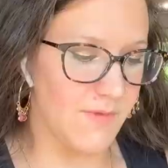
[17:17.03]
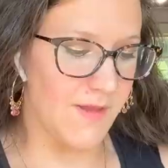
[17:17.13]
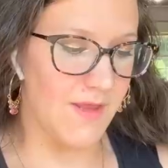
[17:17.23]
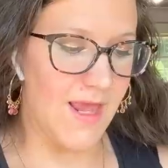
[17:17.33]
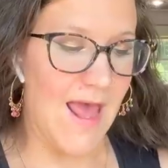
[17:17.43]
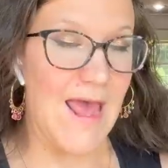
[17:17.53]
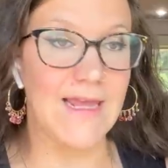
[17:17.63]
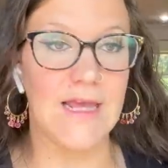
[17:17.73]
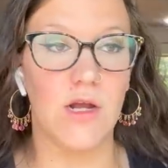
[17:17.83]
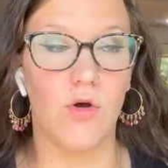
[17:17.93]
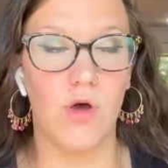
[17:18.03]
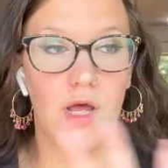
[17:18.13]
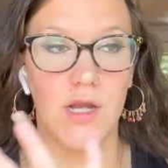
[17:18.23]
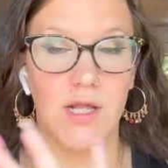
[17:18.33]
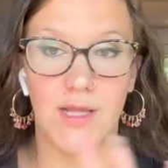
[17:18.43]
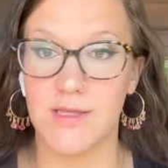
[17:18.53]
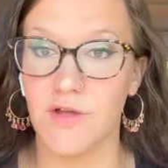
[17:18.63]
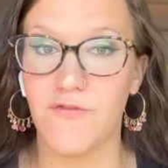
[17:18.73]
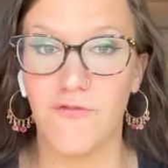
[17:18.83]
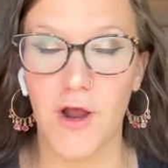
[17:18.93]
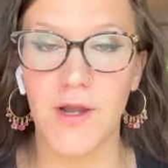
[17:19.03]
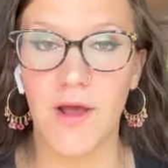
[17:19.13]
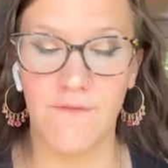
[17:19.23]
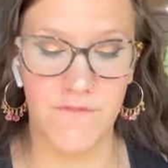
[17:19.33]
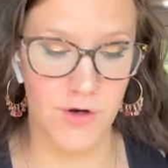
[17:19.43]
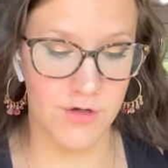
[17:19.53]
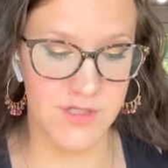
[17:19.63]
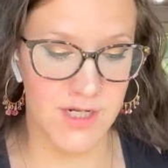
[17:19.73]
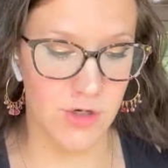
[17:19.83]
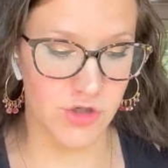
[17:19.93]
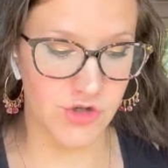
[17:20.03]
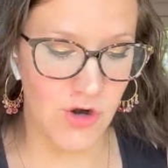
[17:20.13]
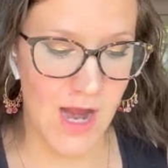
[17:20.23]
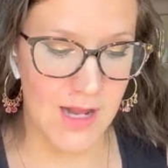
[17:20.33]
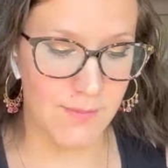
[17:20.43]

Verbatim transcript: and they hang it on like the front of their tiered tray.